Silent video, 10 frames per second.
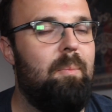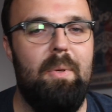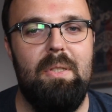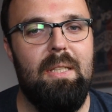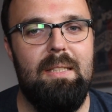
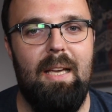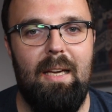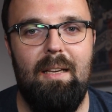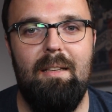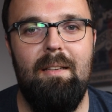music
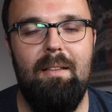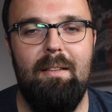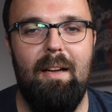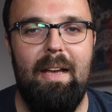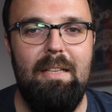tech
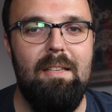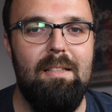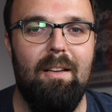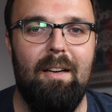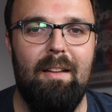
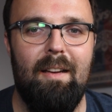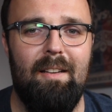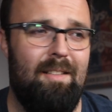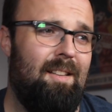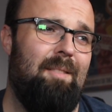aces looking at that
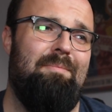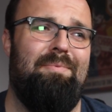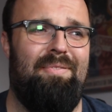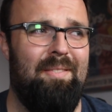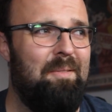going like,
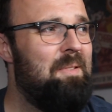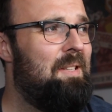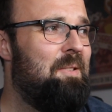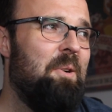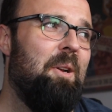what's
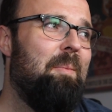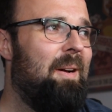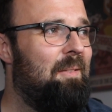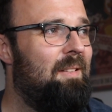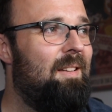he talking
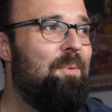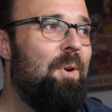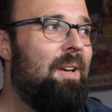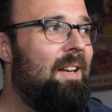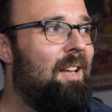about?
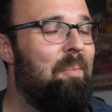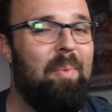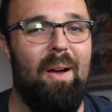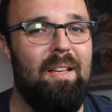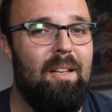What an idiot.
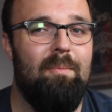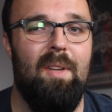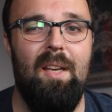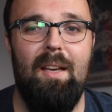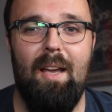But you know,
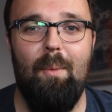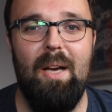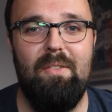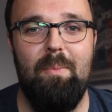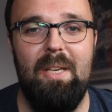it
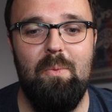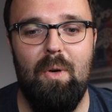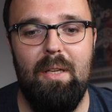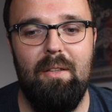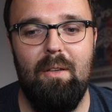works for me, it's
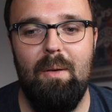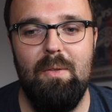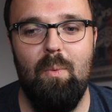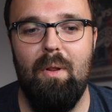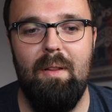what I do, and
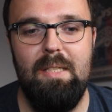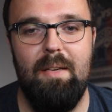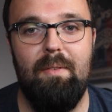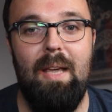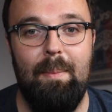it's one of the things
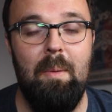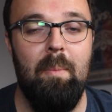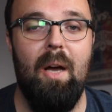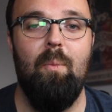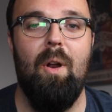I've kept in
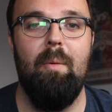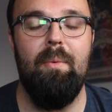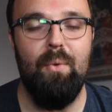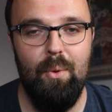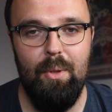mind while I've
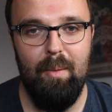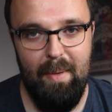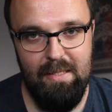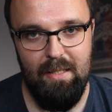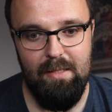been recording and
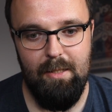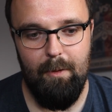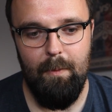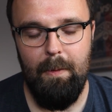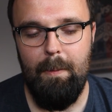mixing. So